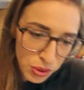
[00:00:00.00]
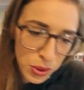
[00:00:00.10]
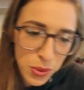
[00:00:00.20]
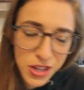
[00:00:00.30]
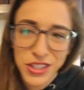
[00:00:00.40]

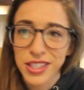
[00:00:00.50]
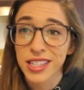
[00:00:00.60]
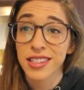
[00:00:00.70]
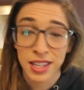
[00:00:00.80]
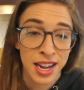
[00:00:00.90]
anyone watching
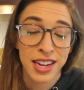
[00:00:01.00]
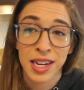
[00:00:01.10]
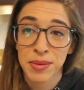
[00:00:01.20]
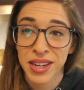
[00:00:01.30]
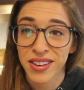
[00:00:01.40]
this the day it
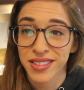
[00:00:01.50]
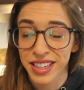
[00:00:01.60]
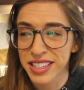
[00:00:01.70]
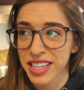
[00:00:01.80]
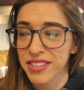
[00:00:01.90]
comes out on
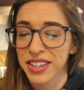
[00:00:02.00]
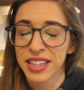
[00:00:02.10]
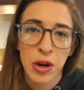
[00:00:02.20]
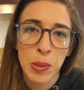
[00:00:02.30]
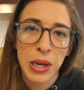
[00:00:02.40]
Thanksgiving,
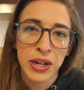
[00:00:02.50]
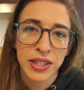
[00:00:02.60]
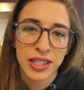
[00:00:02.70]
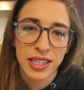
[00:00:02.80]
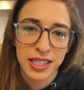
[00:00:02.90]
I hope you had a
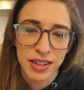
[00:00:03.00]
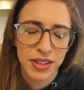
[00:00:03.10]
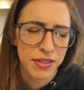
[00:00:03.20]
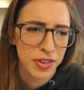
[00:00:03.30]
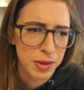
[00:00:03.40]
good
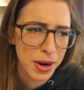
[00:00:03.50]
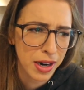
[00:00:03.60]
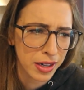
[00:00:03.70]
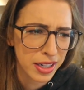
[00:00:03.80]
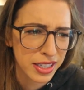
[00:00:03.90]
Thanksgiving if you're in
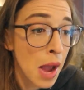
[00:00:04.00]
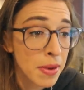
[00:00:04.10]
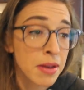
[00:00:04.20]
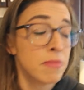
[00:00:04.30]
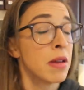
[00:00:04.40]
America. I
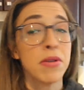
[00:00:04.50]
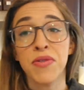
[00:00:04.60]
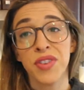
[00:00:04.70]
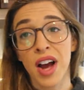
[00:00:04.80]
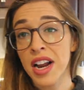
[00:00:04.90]
mean, maybe if
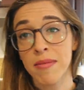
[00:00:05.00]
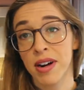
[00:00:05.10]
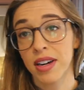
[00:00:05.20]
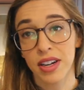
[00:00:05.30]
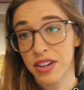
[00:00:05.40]
you're not in
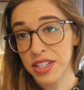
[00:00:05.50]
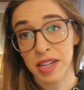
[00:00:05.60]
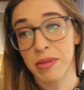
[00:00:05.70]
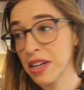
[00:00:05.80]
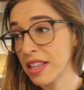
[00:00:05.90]
America, you're
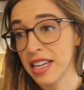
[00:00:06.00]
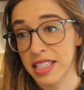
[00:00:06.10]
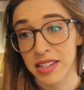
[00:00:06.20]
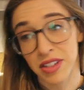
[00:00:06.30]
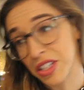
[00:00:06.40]
celebrating
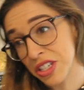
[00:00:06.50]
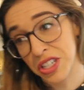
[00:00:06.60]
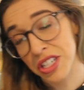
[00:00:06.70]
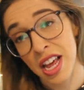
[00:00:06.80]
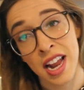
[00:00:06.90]
Thanksgiving because it's
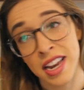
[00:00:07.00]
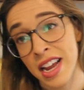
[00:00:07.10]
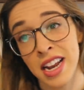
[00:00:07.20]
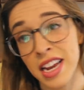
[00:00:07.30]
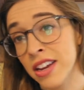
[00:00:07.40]
just a day
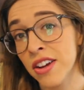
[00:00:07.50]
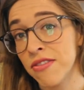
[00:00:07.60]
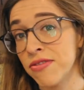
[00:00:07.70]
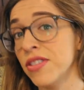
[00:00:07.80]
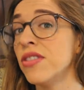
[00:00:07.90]
to eat good
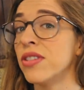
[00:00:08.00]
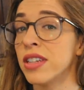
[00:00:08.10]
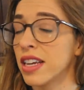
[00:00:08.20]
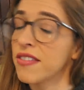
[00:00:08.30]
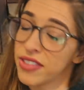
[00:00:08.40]
food
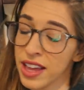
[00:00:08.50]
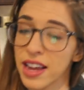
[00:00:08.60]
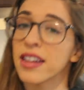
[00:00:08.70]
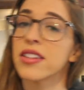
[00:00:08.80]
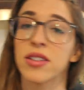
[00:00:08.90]
and give
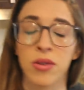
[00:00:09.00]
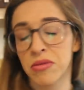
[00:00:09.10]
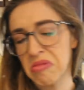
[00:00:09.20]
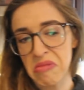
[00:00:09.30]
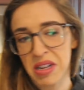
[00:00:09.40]
thanks,
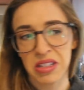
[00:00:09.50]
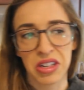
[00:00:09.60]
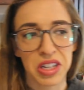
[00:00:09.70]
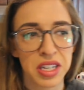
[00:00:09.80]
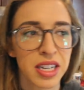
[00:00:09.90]
so that's
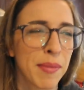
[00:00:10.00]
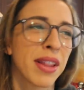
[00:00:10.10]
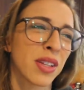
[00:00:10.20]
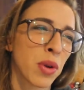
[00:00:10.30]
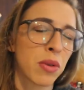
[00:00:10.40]
good. I mean,
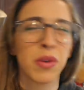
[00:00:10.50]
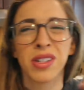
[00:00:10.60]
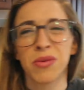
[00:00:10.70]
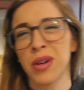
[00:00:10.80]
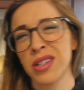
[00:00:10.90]
that's what it
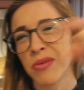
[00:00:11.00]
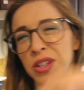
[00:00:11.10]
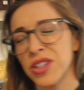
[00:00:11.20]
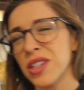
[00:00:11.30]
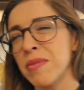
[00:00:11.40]
was
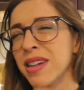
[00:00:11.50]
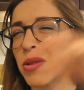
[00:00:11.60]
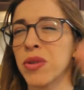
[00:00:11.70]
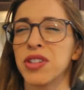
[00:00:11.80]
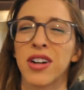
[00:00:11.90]
originally, but that's
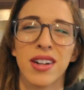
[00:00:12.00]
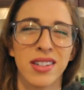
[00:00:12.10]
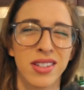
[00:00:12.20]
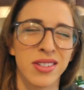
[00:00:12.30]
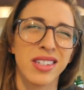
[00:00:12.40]
what we've turned it
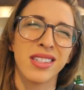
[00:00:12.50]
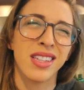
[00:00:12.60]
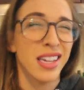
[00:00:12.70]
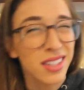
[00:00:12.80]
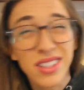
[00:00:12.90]
into because the
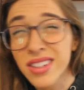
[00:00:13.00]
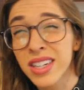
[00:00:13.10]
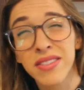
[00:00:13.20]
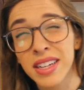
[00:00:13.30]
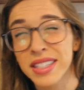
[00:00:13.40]
history
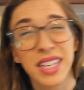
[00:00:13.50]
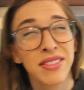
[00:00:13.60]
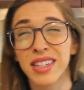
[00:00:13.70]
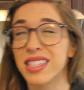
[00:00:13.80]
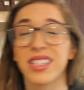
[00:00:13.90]
of Thanksgiving is